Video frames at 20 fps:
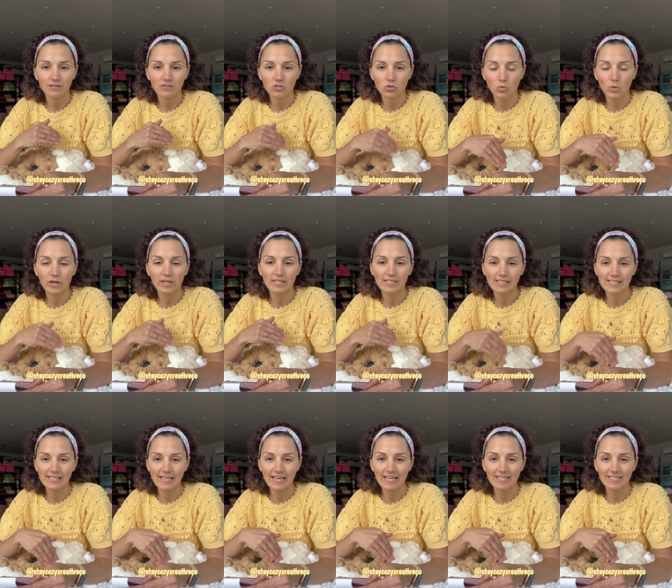20
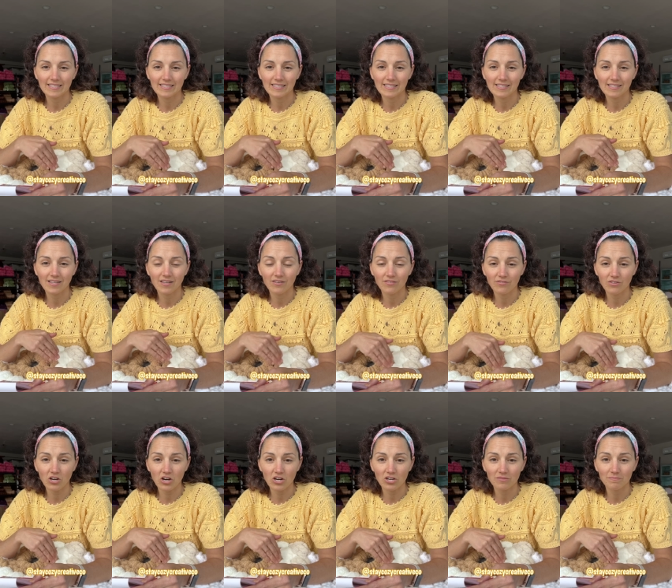skeins of
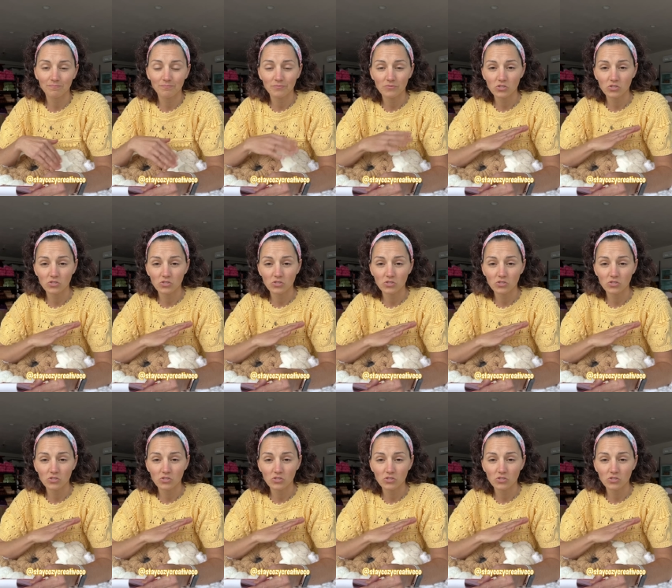yarn.